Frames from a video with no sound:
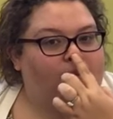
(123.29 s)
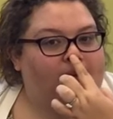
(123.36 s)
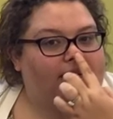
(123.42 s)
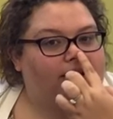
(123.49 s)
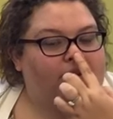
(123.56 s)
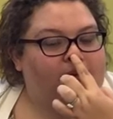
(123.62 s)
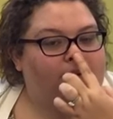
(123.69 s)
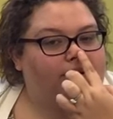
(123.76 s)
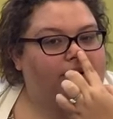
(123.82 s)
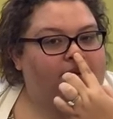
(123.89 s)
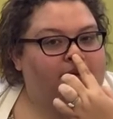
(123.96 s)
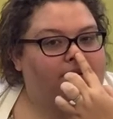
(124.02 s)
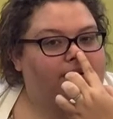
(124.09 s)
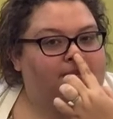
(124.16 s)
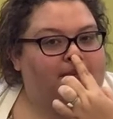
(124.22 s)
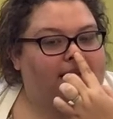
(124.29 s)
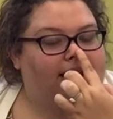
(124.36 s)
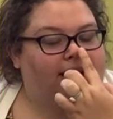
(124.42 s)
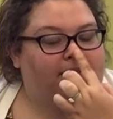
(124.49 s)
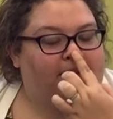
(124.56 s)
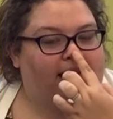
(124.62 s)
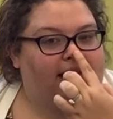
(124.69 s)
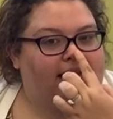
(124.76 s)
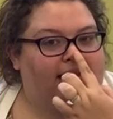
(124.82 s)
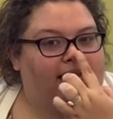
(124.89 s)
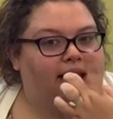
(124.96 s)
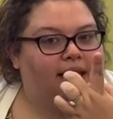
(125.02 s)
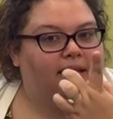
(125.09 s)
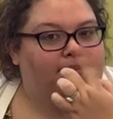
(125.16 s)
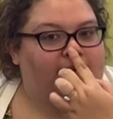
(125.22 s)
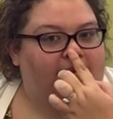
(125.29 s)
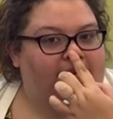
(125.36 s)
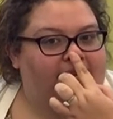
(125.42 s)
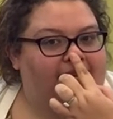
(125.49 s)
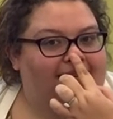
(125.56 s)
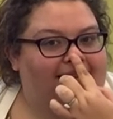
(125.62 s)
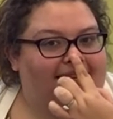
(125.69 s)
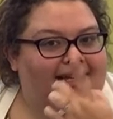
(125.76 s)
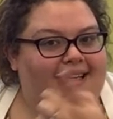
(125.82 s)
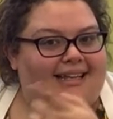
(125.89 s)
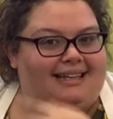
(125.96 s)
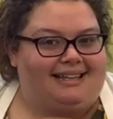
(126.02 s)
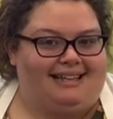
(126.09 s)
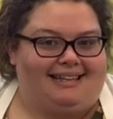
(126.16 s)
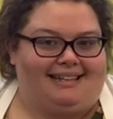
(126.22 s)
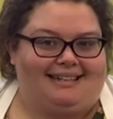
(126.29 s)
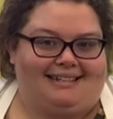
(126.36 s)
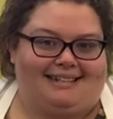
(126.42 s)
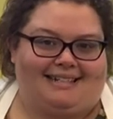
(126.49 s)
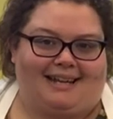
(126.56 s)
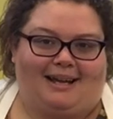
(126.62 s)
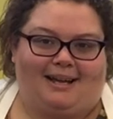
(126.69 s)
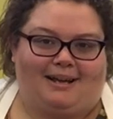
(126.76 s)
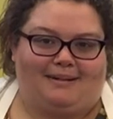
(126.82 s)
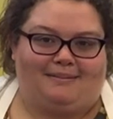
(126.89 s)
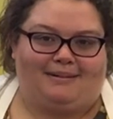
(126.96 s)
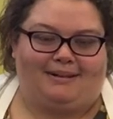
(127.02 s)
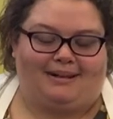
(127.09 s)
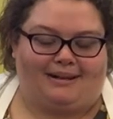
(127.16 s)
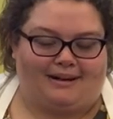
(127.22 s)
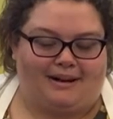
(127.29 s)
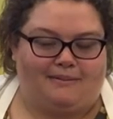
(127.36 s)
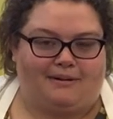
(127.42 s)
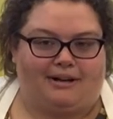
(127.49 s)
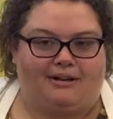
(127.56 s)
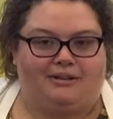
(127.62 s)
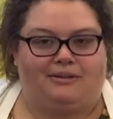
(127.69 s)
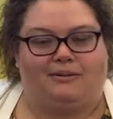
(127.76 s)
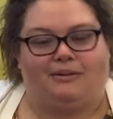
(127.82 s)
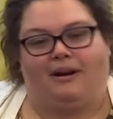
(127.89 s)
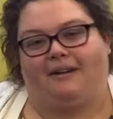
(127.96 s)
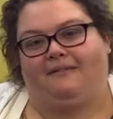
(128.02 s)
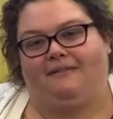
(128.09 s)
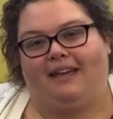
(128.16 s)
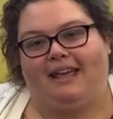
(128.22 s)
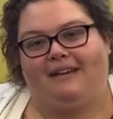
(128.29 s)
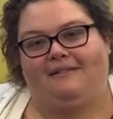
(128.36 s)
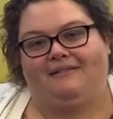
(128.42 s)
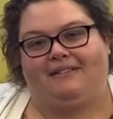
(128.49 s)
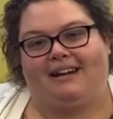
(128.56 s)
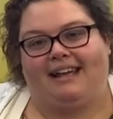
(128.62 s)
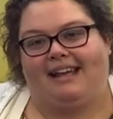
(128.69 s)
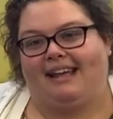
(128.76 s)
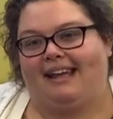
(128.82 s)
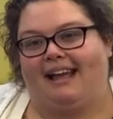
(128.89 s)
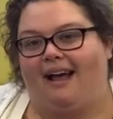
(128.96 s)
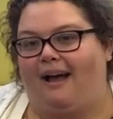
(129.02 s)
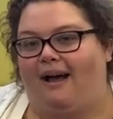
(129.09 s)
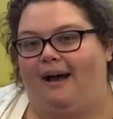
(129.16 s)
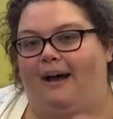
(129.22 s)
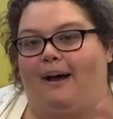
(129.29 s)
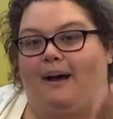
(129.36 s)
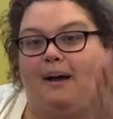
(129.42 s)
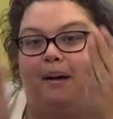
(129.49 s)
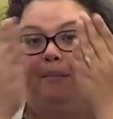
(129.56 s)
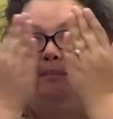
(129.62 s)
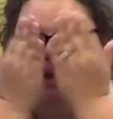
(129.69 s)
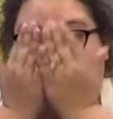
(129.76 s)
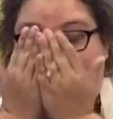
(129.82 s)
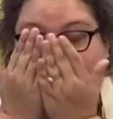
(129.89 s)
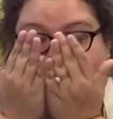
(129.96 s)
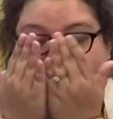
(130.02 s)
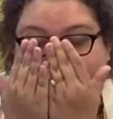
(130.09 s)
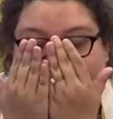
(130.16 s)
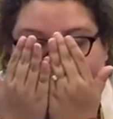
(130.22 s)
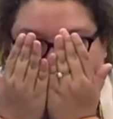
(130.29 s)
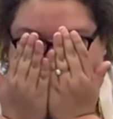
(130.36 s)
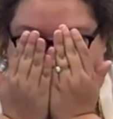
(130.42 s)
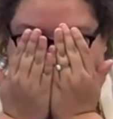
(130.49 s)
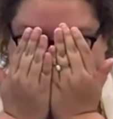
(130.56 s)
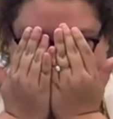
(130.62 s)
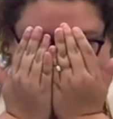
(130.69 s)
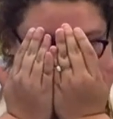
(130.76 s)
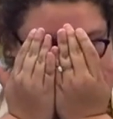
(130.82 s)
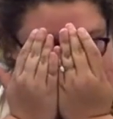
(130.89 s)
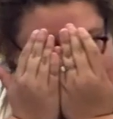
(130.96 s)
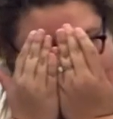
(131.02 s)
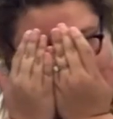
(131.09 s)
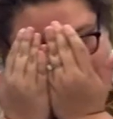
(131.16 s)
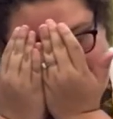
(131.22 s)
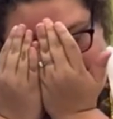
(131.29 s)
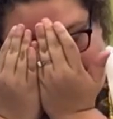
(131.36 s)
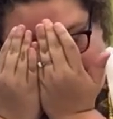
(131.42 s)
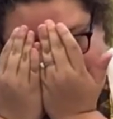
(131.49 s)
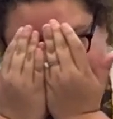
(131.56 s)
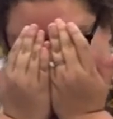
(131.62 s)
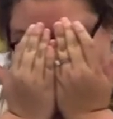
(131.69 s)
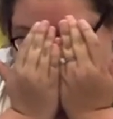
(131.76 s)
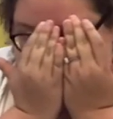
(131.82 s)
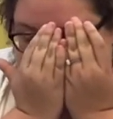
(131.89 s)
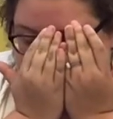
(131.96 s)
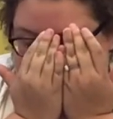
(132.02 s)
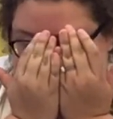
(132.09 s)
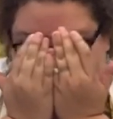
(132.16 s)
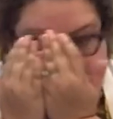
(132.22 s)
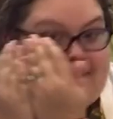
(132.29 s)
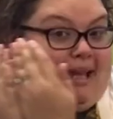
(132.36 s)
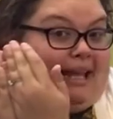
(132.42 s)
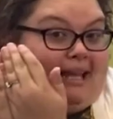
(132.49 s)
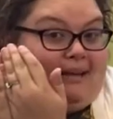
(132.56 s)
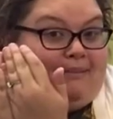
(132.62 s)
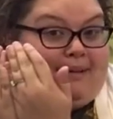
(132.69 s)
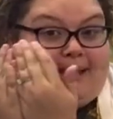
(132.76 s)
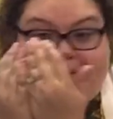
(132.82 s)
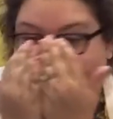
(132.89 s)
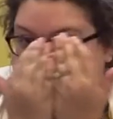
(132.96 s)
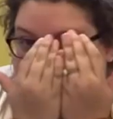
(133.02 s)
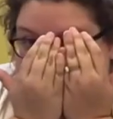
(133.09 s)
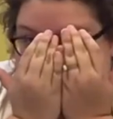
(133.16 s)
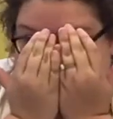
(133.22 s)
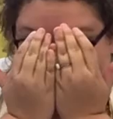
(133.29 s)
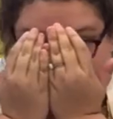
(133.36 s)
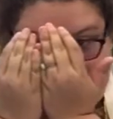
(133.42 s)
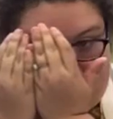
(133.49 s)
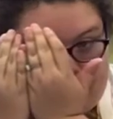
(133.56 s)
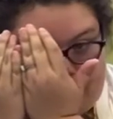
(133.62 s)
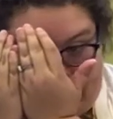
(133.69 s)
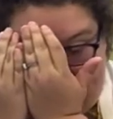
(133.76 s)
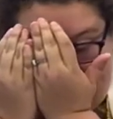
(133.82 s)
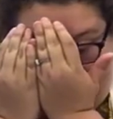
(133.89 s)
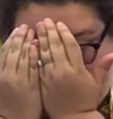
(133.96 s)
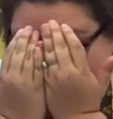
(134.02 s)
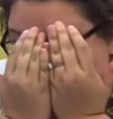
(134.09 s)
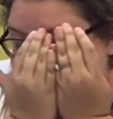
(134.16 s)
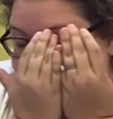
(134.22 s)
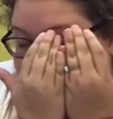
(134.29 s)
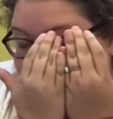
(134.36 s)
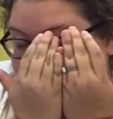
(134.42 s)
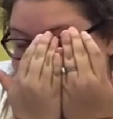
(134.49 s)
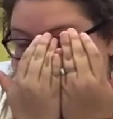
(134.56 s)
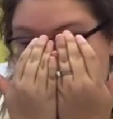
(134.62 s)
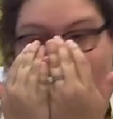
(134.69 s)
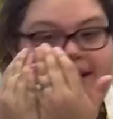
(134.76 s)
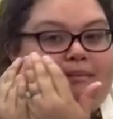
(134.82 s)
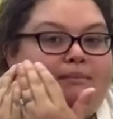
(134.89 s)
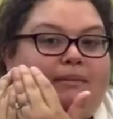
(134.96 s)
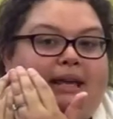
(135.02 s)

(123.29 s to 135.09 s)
Wiggle your nose, my baby. Good job. All right, we're gonna do our favorite. Baby, baby, baby is hiding. Baby, baby, baby is hiding.